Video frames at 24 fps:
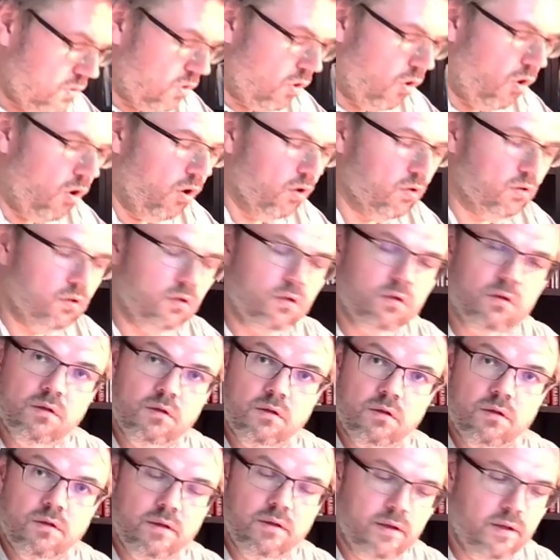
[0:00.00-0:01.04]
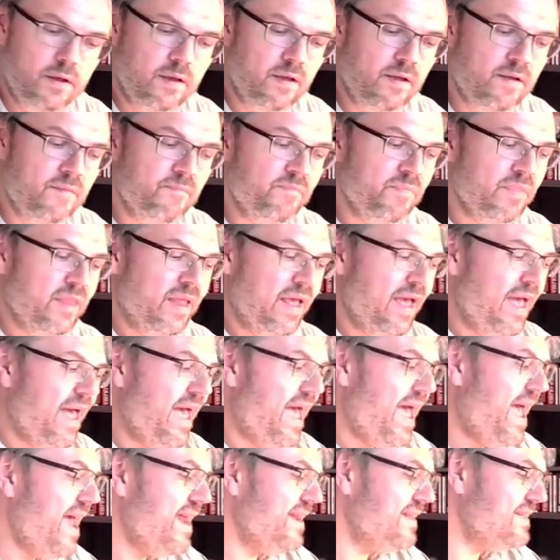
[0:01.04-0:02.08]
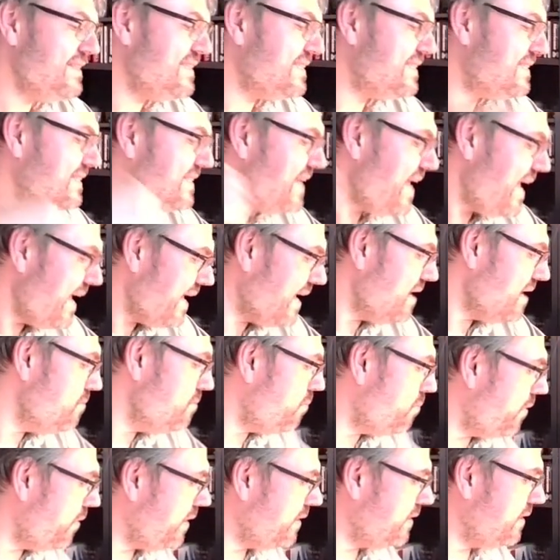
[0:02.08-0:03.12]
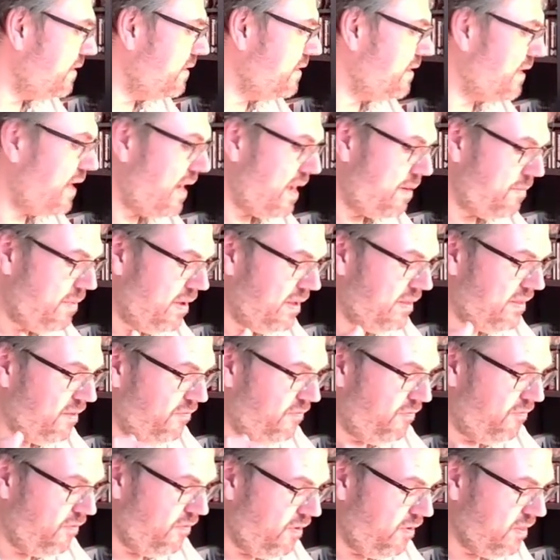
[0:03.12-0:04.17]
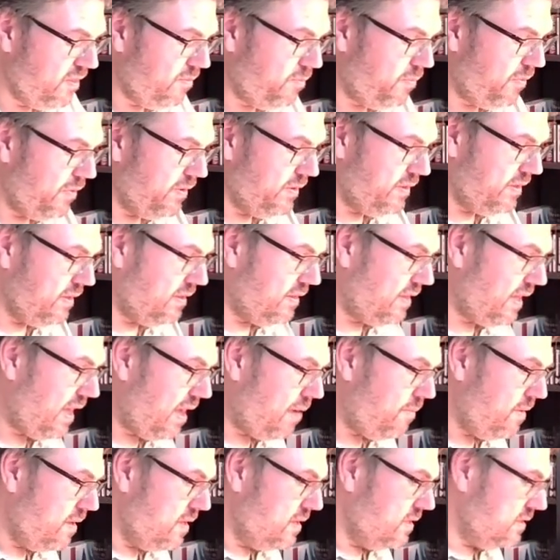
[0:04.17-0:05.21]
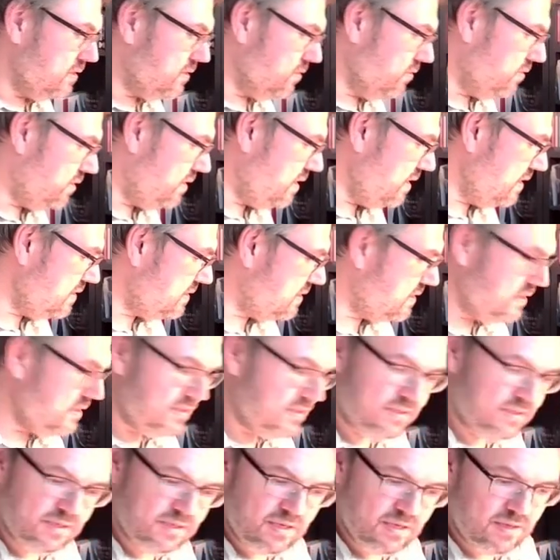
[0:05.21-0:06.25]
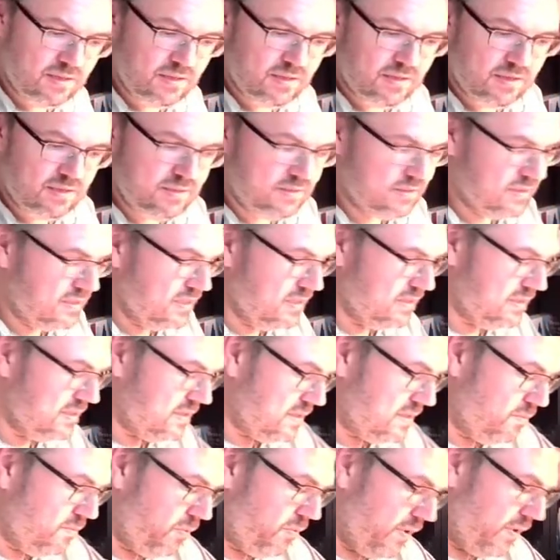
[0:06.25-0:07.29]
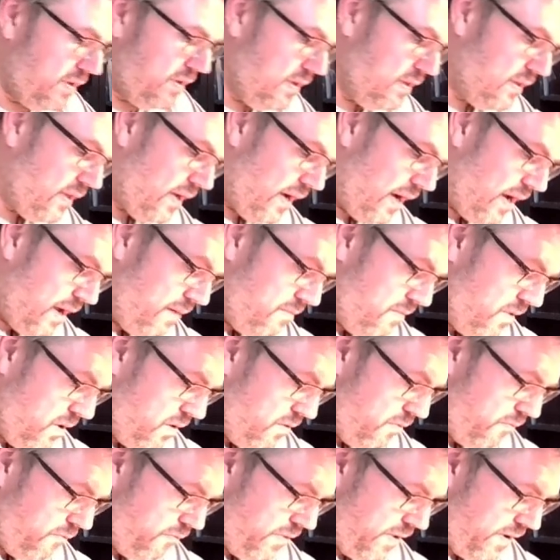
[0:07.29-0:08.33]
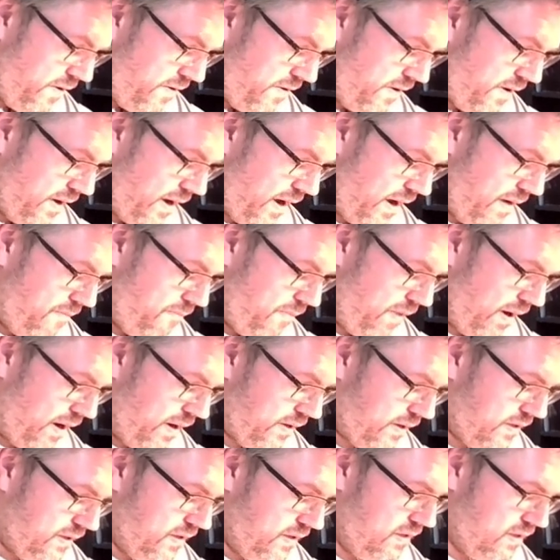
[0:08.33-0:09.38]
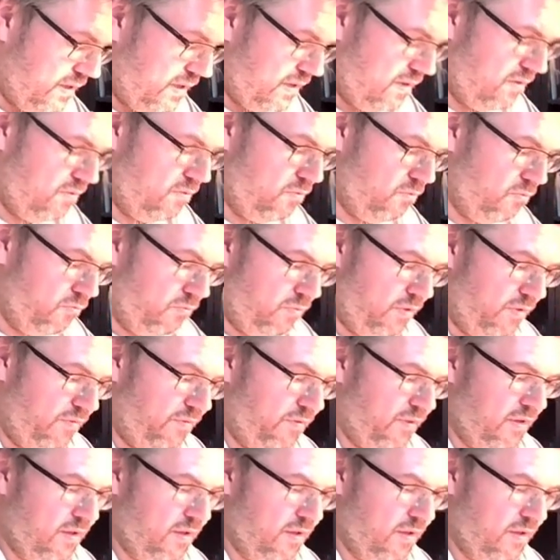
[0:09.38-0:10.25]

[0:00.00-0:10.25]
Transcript: on. Yeah? At a second point in time, at a further point in time. So this is this this is the point in time where I marked it with